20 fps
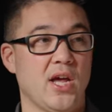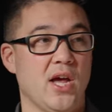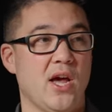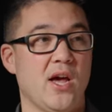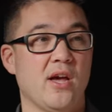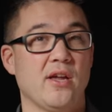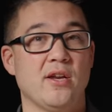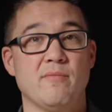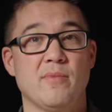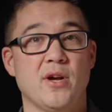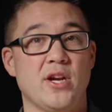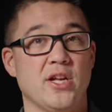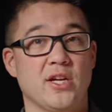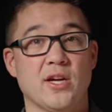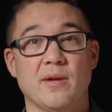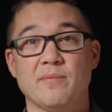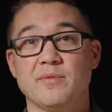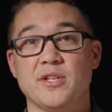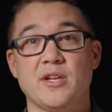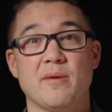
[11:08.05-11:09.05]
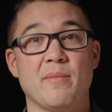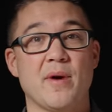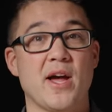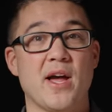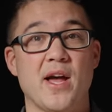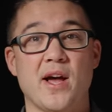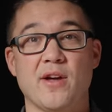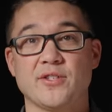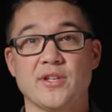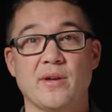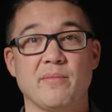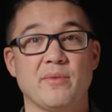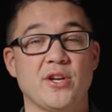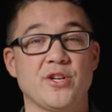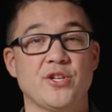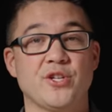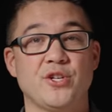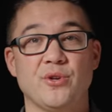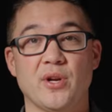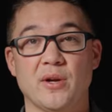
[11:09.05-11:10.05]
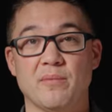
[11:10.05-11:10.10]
ah, anybody comes into my house, I'm gonna shoot